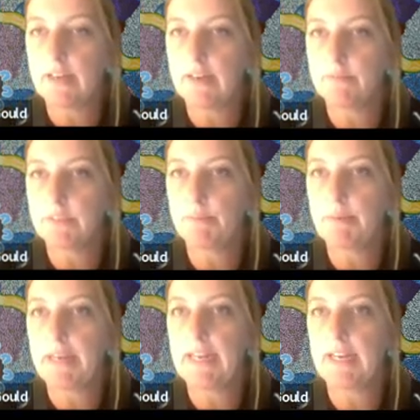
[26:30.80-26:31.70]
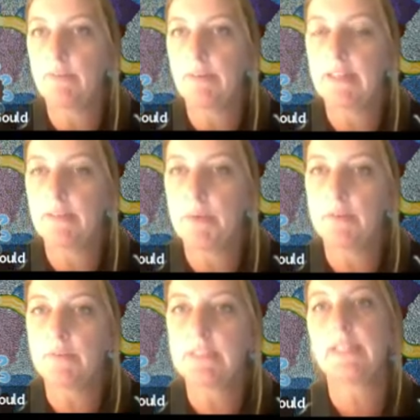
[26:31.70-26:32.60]
um, to be, when the
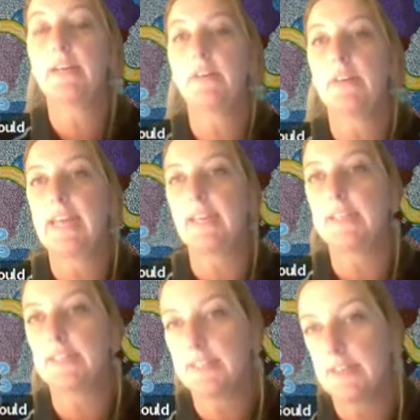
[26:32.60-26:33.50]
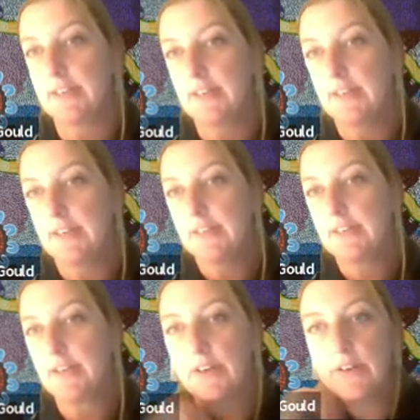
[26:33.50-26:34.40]
bird was sitting on eggs.
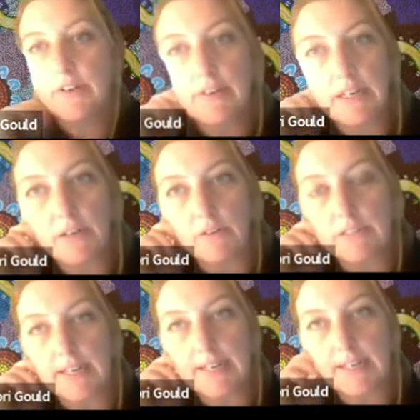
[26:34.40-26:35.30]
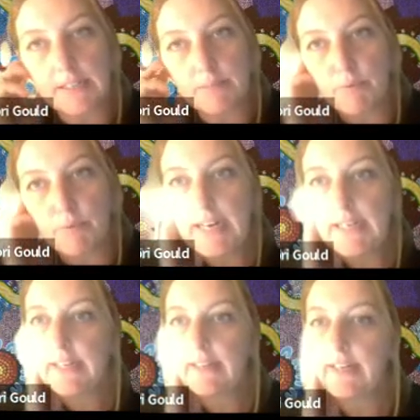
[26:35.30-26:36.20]
So it looks like it's
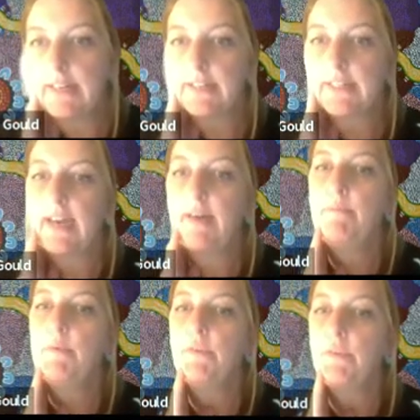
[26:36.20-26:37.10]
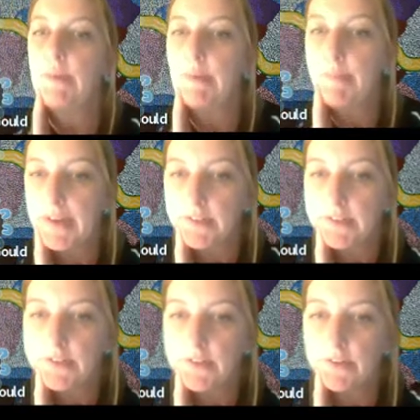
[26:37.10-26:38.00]
bred and then it's come all the way back
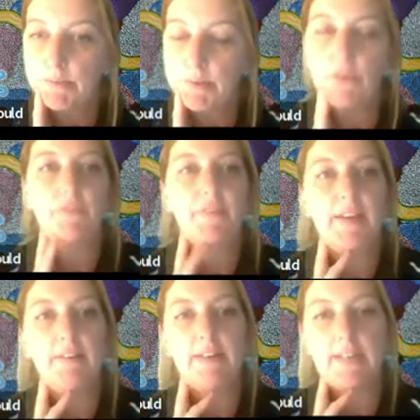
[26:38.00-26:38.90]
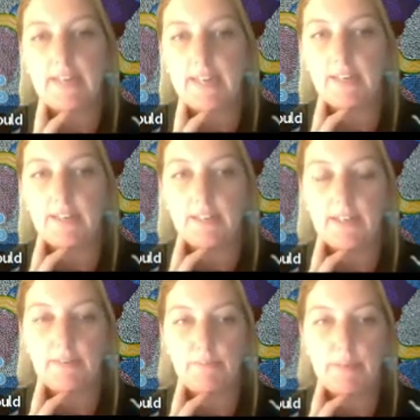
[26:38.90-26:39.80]
to Port Fairy again
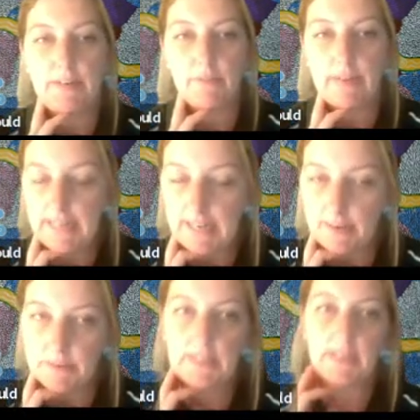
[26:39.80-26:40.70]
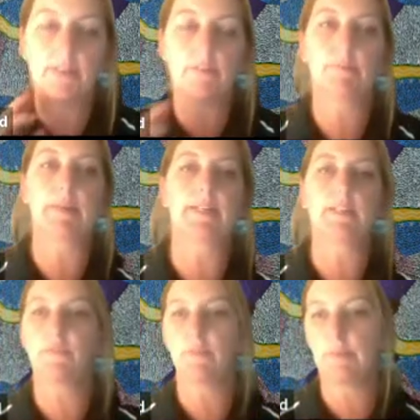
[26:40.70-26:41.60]
and, and been recaptured 100
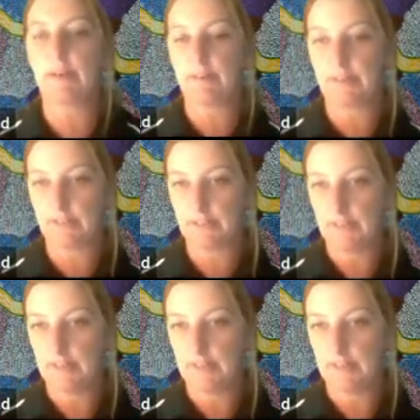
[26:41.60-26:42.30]
metres from where it